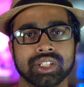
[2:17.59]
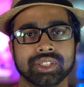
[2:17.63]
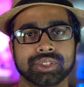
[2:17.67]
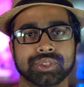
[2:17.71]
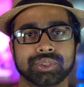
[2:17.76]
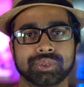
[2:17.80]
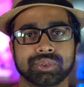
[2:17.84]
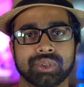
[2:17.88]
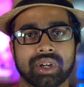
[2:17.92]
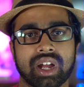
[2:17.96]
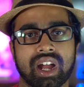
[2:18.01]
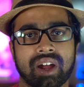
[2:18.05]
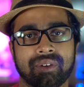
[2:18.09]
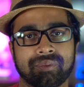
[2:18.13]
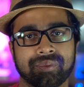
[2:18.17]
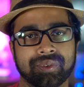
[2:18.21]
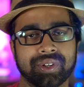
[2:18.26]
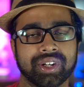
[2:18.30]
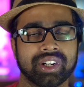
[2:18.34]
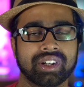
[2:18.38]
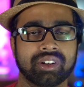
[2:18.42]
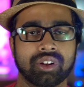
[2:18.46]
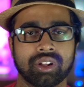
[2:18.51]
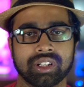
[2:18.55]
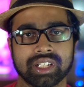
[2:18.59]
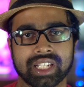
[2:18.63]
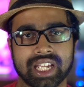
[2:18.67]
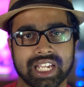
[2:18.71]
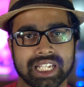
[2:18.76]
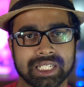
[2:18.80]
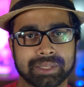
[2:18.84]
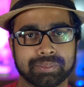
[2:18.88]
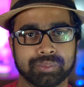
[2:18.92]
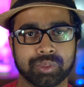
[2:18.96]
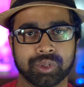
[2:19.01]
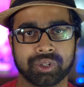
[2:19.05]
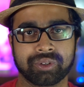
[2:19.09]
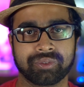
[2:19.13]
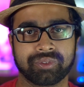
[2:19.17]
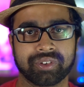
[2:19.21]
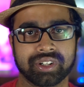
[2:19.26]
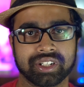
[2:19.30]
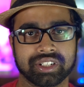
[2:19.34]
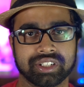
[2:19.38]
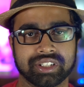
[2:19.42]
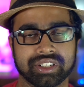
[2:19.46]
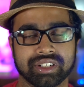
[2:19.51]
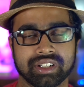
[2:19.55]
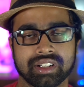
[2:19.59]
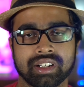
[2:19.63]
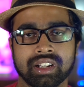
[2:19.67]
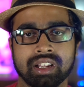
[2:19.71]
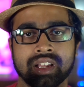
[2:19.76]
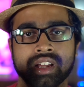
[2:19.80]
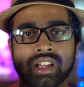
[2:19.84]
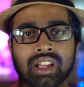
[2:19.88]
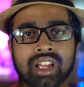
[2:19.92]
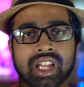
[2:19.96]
So after all the export function,